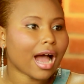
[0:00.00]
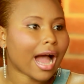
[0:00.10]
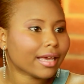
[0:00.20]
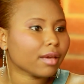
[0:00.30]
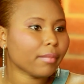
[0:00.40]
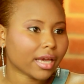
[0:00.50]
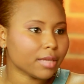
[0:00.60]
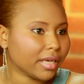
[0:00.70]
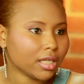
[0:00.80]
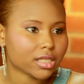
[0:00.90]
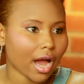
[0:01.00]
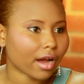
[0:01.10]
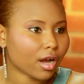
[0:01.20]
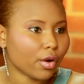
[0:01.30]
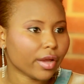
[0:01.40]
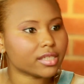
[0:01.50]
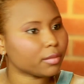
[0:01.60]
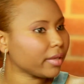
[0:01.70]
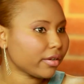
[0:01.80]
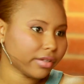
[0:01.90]
I can make a mean taco and some
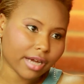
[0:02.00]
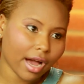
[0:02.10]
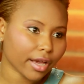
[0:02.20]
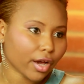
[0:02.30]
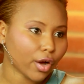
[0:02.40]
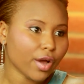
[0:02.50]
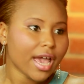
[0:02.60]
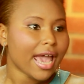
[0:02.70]
pico de gallo